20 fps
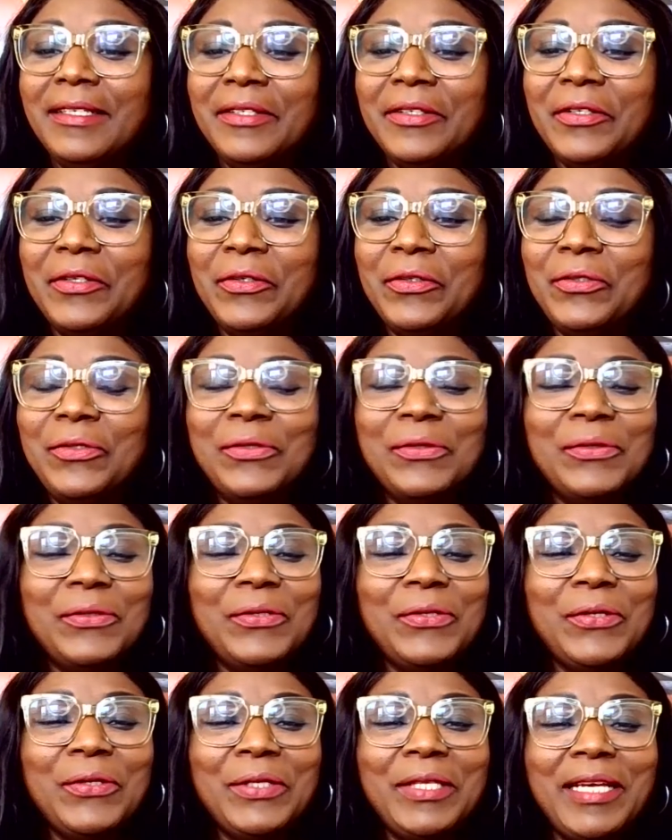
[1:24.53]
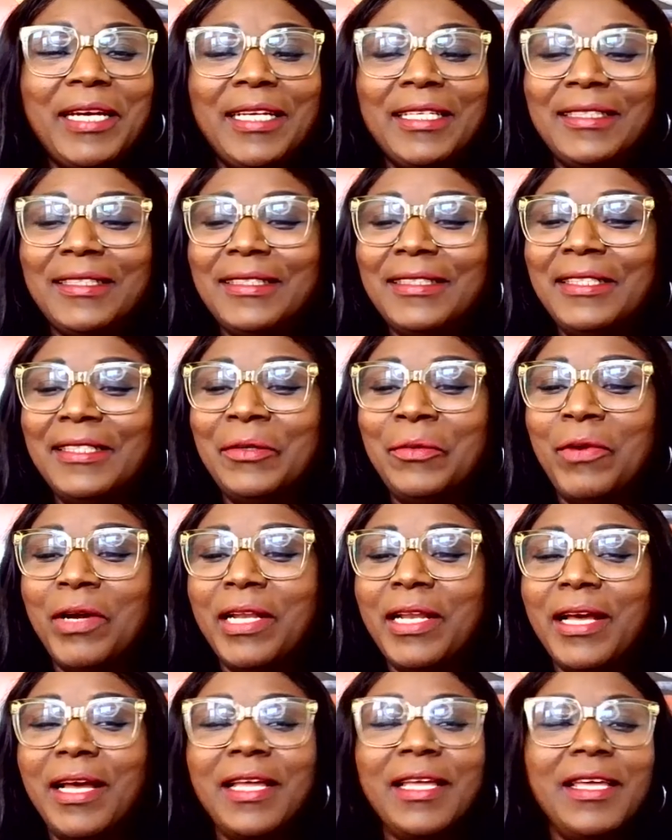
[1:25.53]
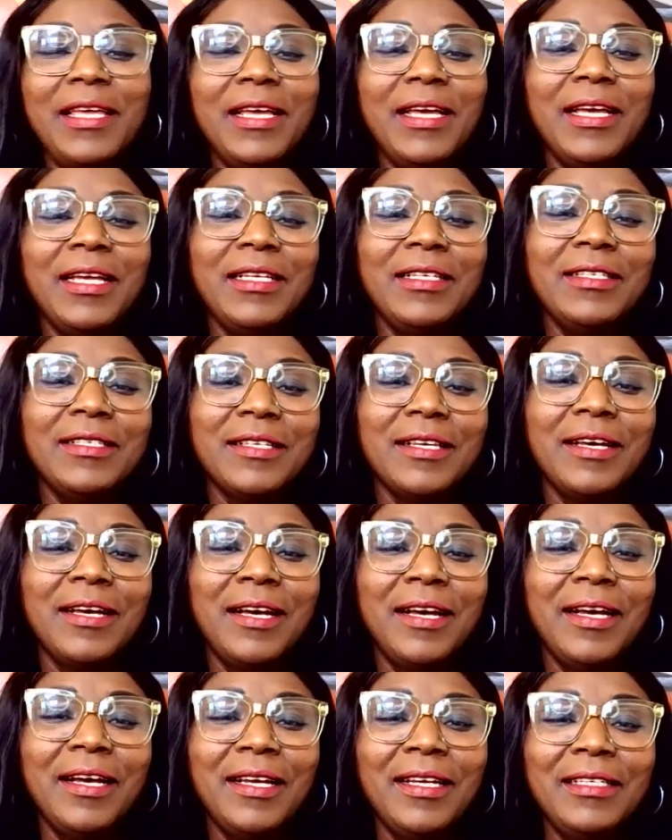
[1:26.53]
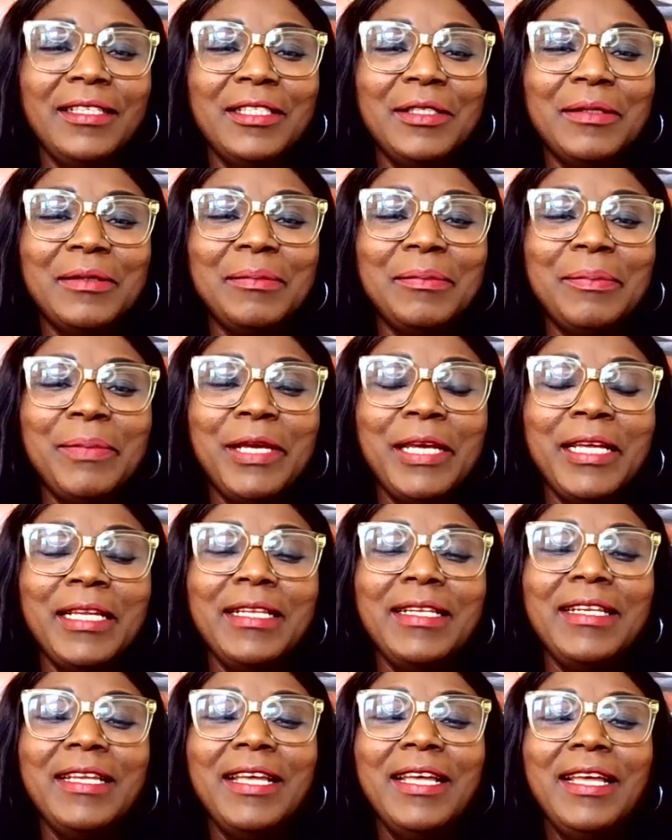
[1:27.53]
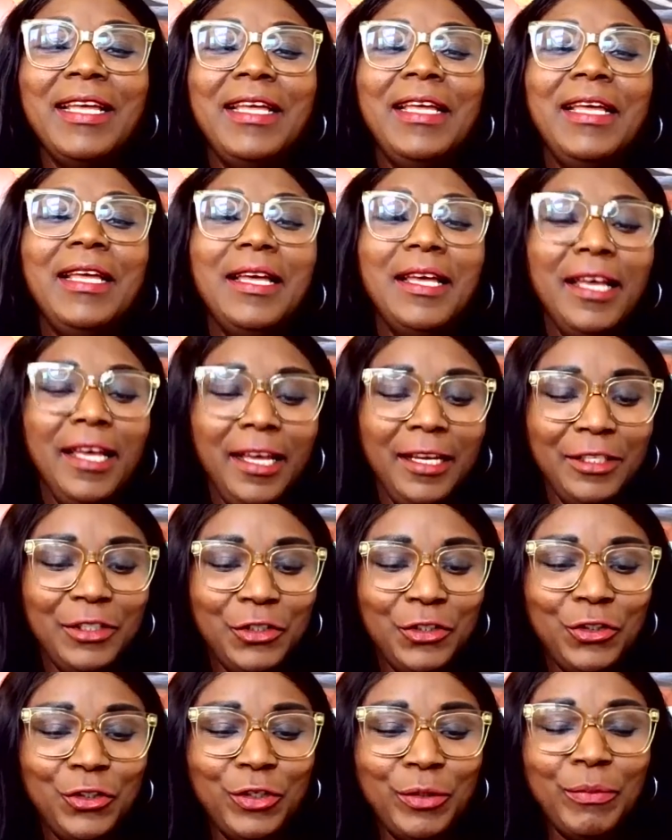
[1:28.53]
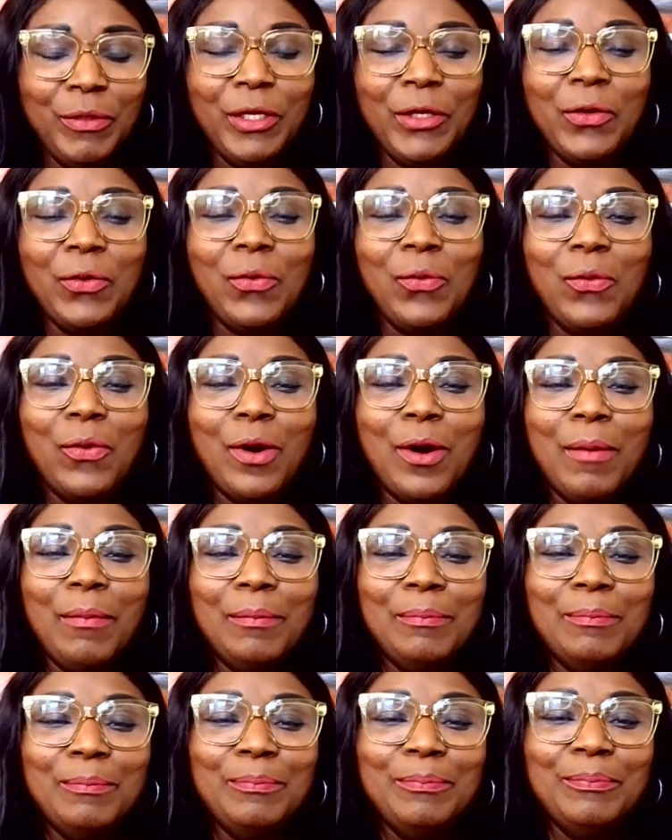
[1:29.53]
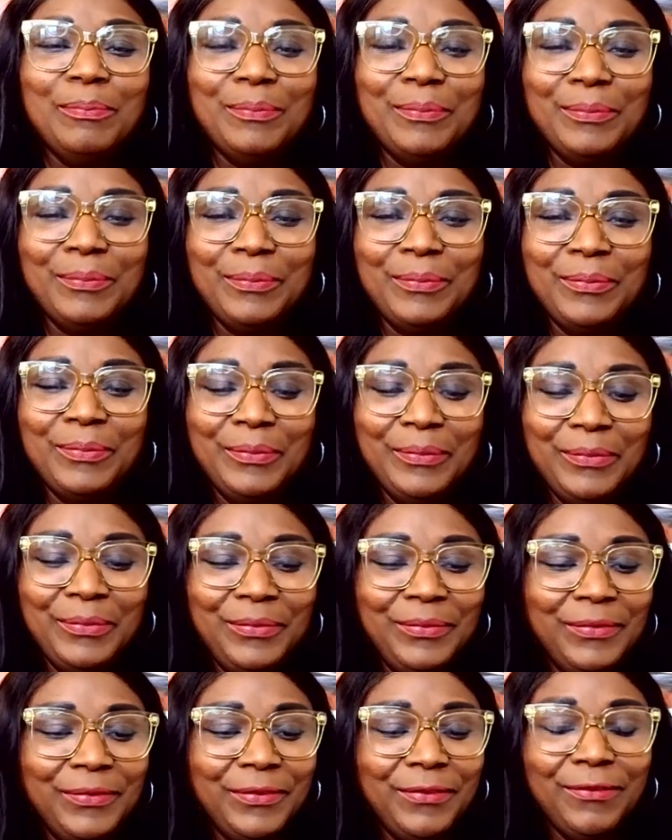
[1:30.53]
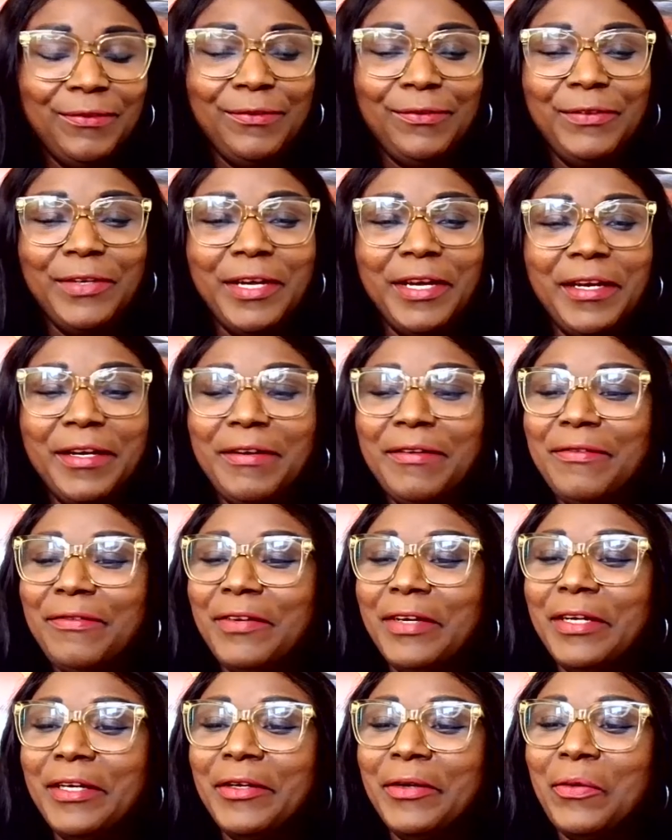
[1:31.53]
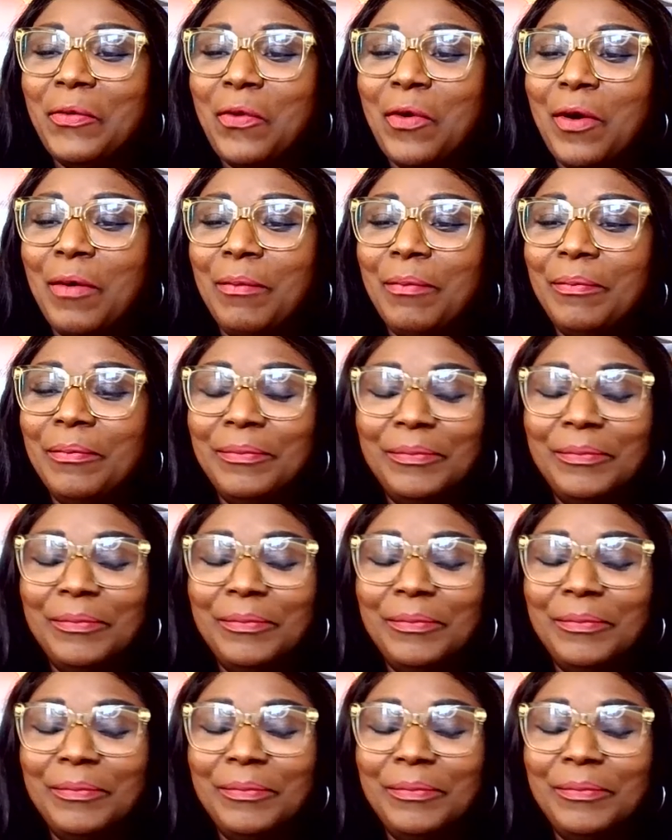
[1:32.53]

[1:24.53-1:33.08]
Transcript: Good to know that. The weather here is been extremely warm. Very, very warm.